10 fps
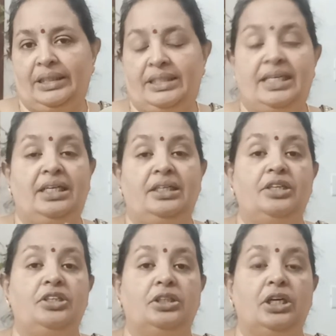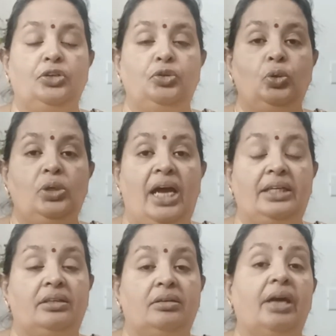taken under control
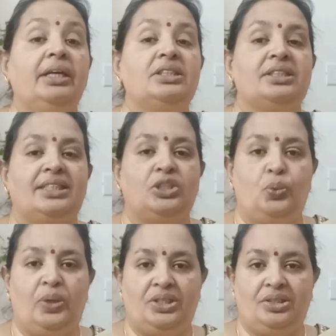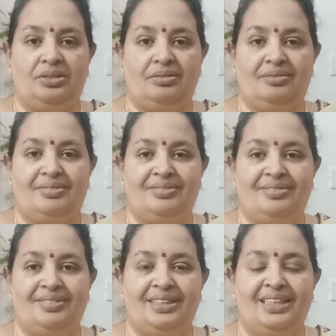at the correct situation.
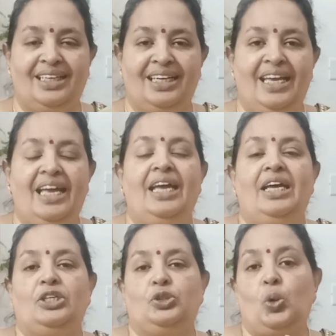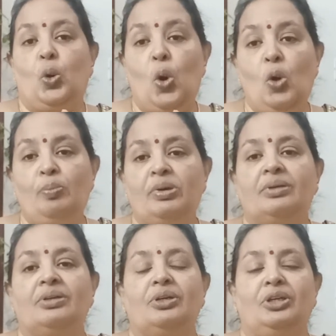So hope
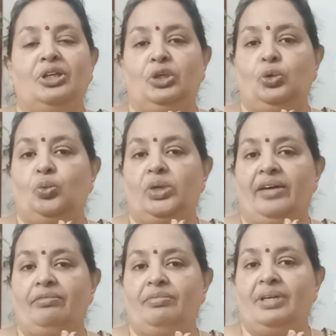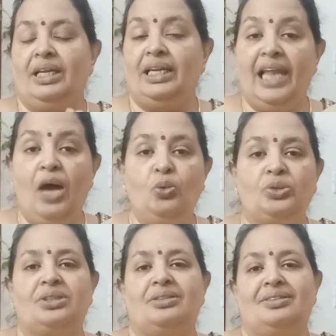you would have
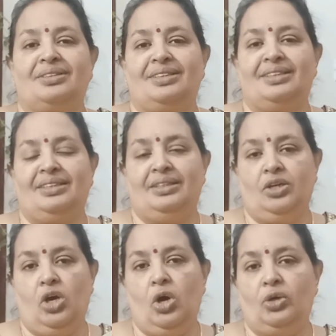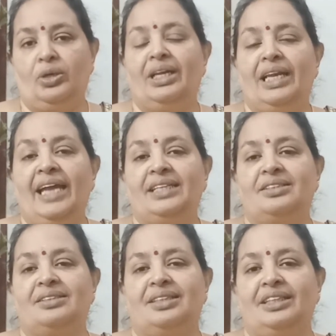loved or
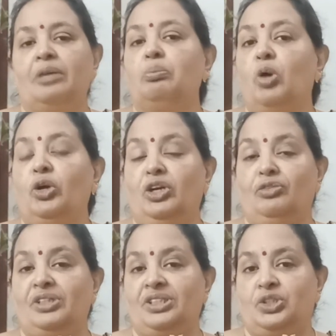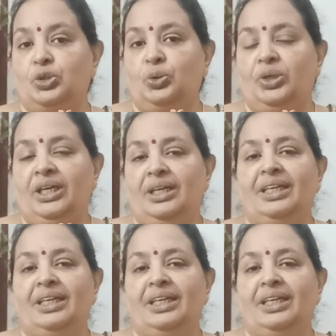liked the moral of the story,